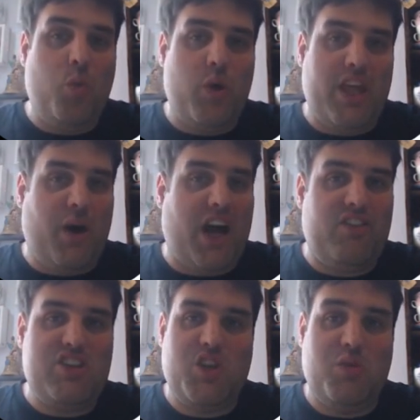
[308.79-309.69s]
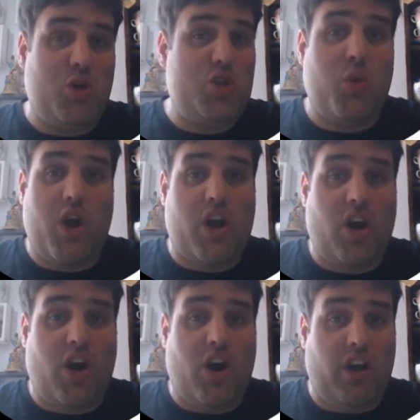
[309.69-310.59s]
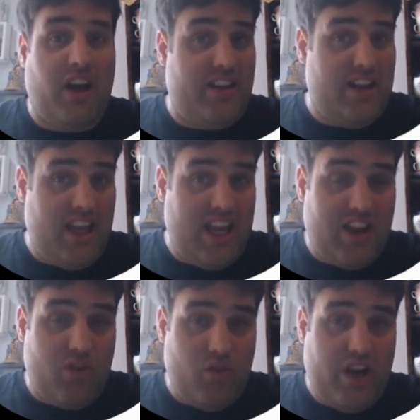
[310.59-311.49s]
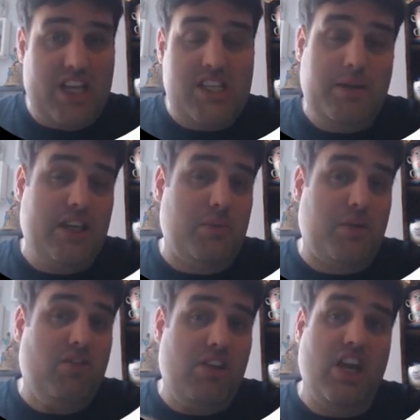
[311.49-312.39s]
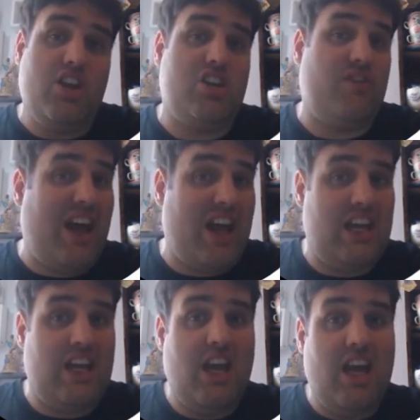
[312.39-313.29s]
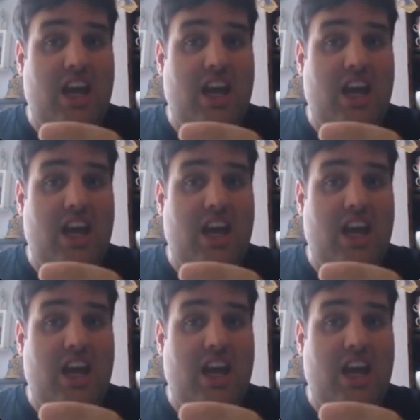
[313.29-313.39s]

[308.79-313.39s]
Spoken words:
without having to do much work at all, and it can really speed up the creation of any